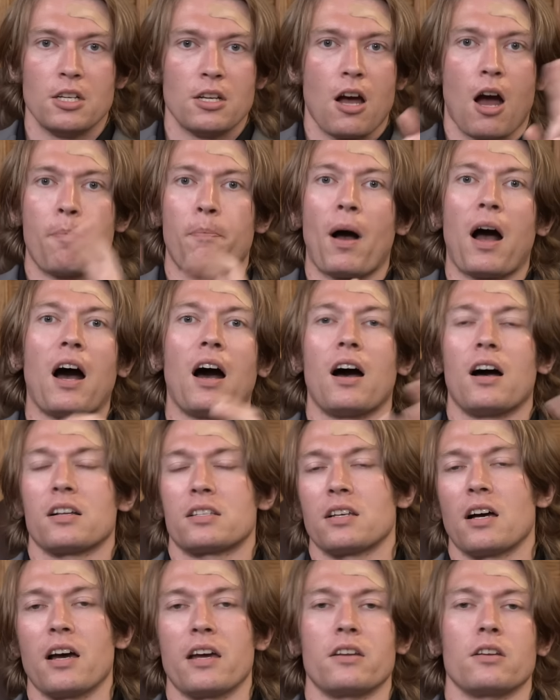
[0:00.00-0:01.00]

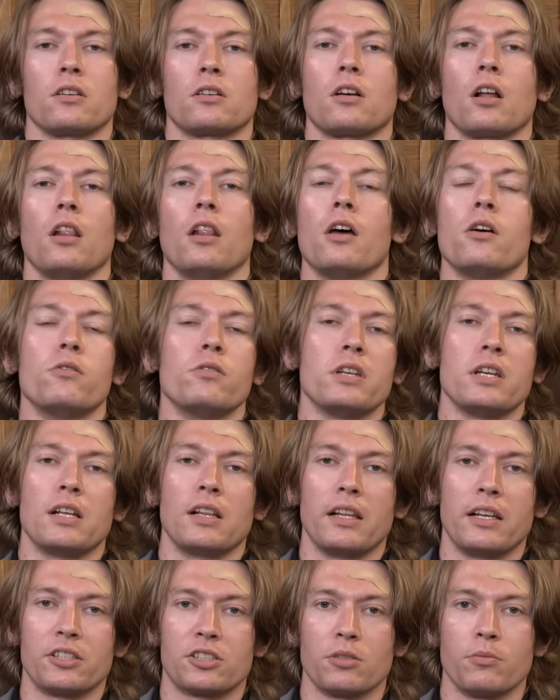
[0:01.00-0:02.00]
apartheid and
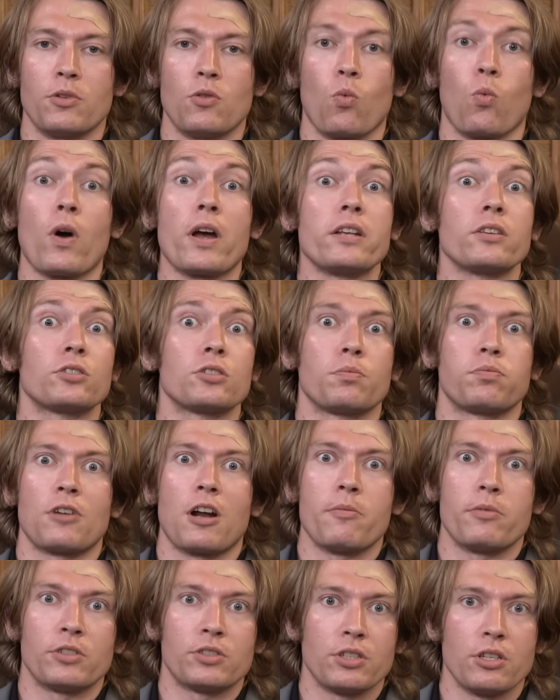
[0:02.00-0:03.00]
colonialism and white
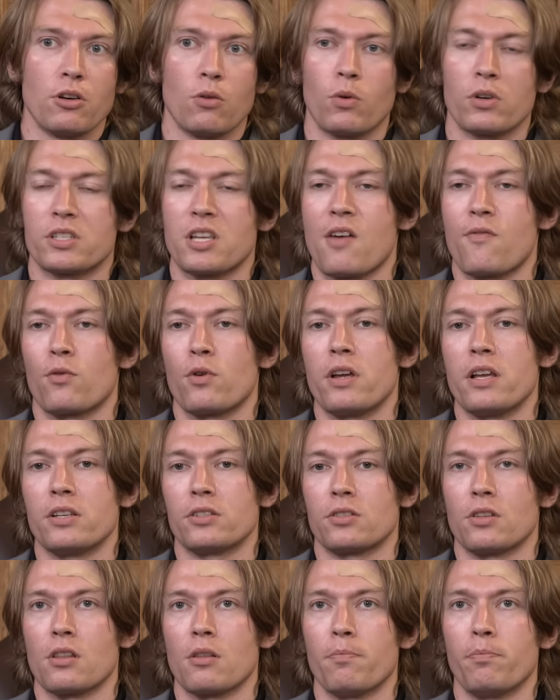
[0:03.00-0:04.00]
supremacy, or whatever it
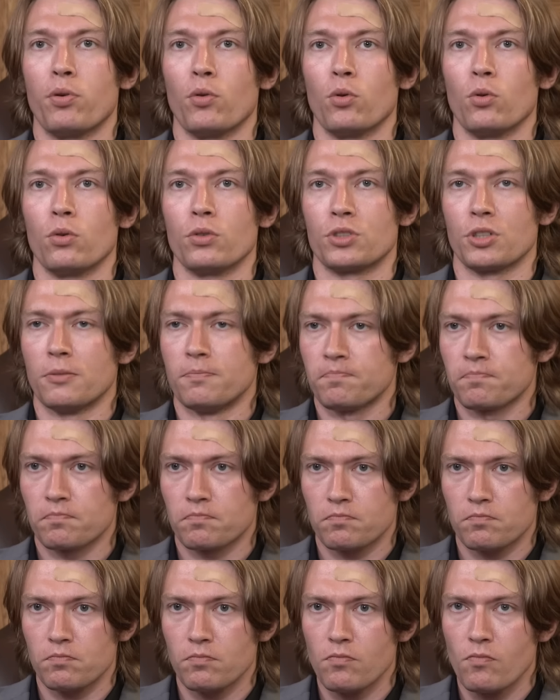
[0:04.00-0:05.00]
is that the Boers,
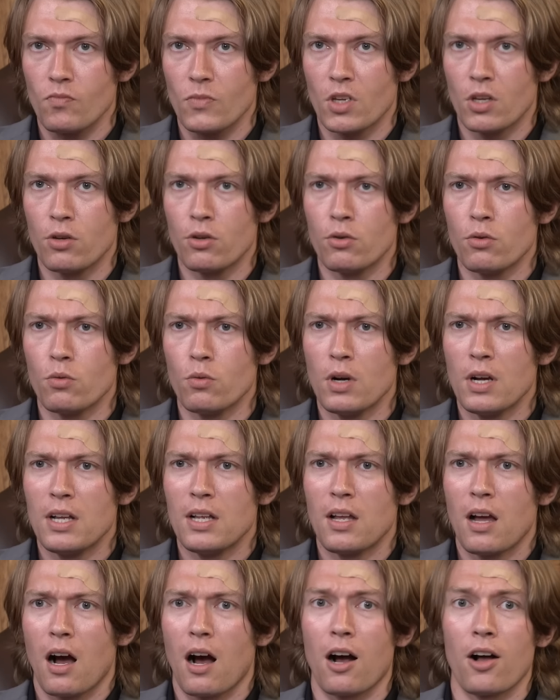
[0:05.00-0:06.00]
who
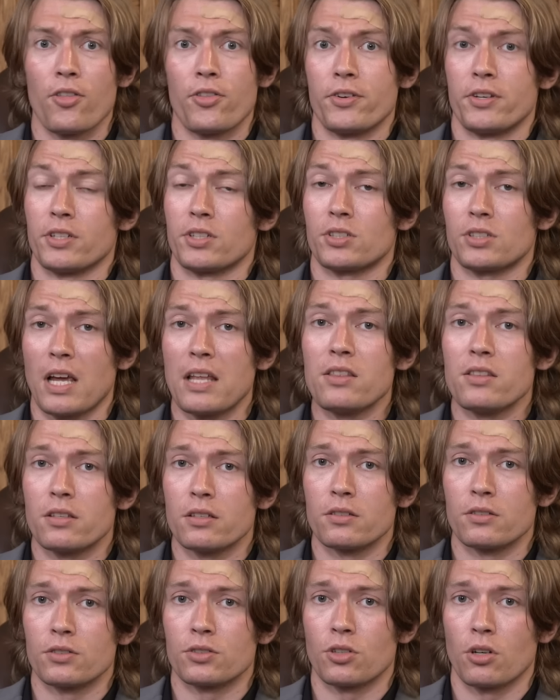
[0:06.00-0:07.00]
are the
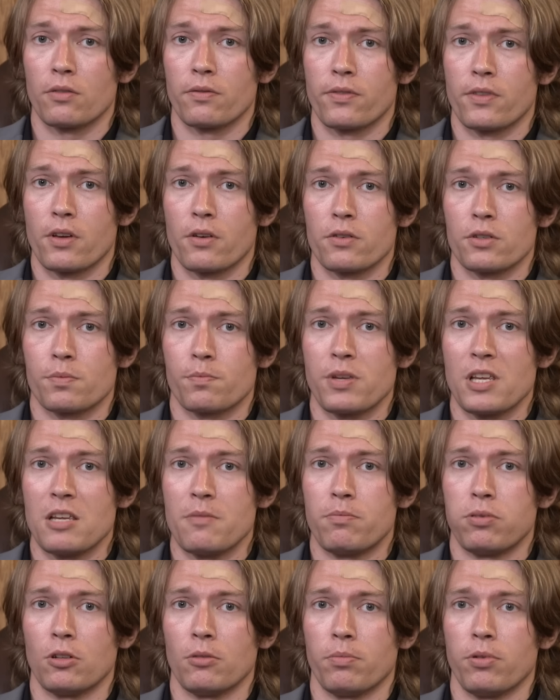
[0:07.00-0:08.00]
descendants of those
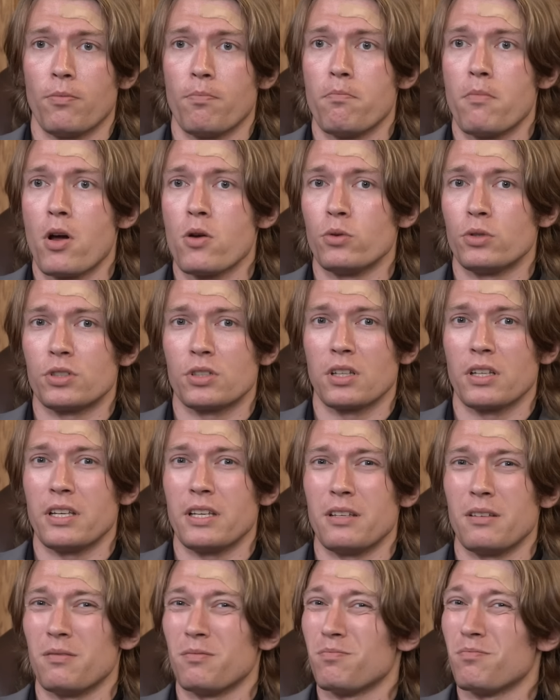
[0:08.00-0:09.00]
people, but
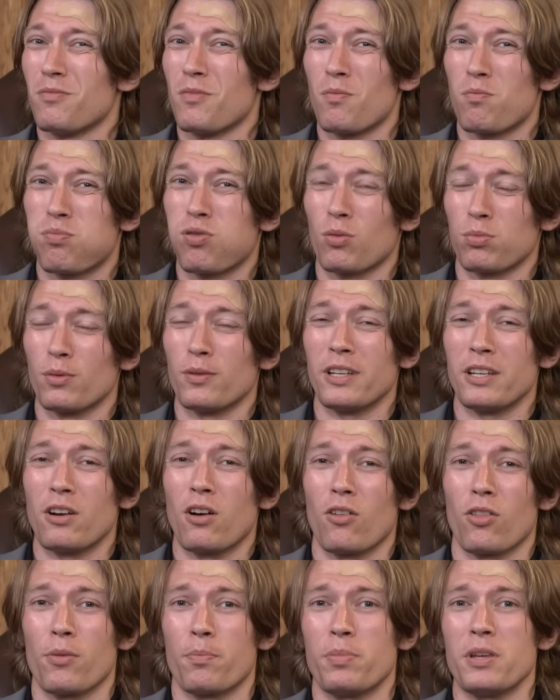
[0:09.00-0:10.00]
mostly probably
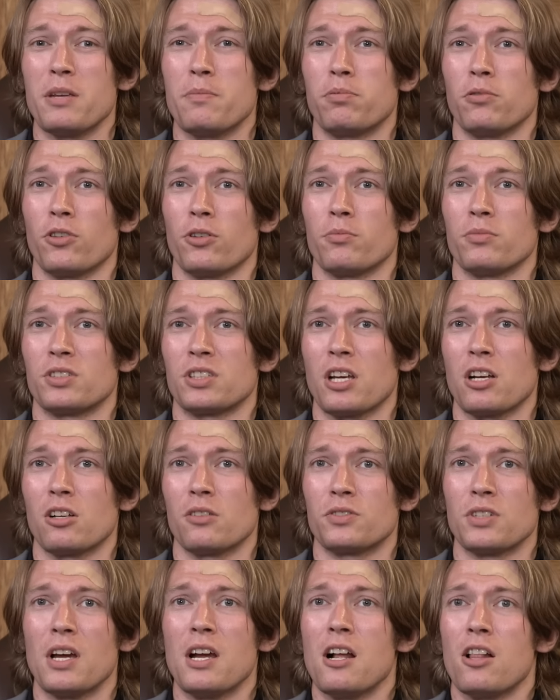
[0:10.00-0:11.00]
not the people
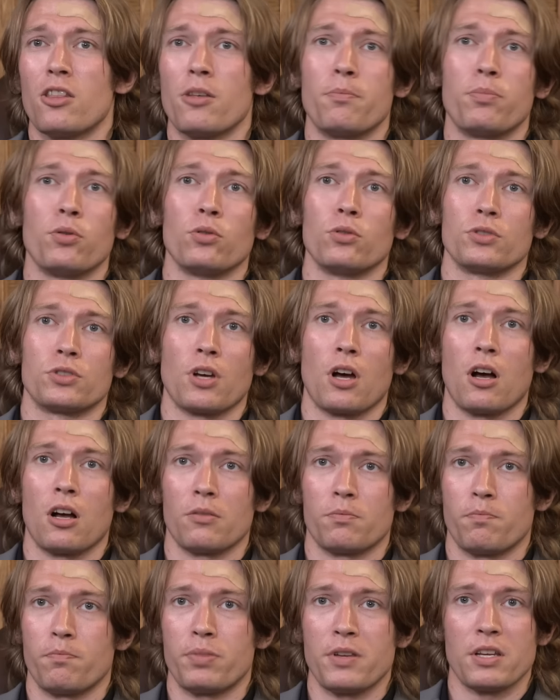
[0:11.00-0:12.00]
themselves. The Boers are
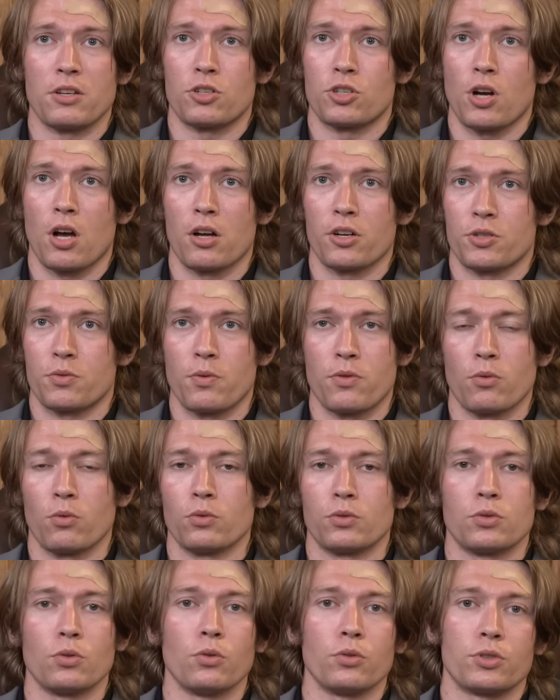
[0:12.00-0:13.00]
being charged with all
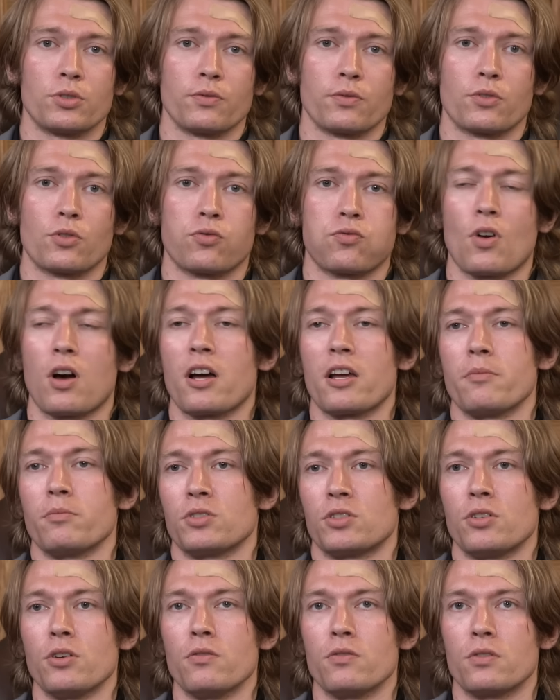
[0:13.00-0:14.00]
sorts of crimes
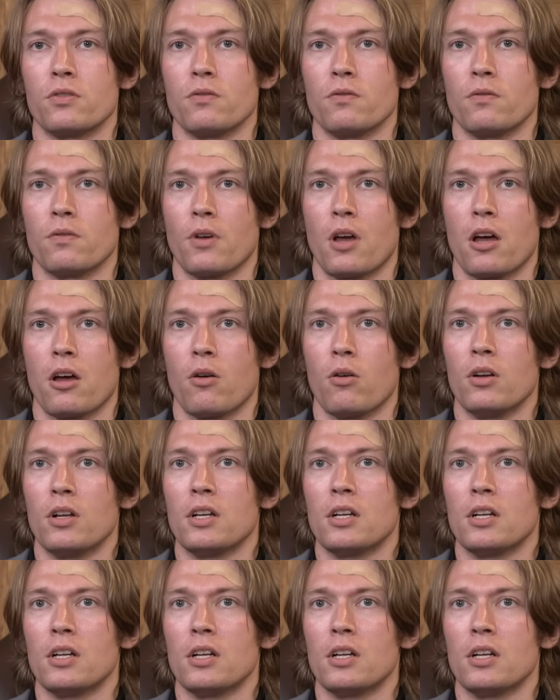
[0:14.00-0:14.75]
due to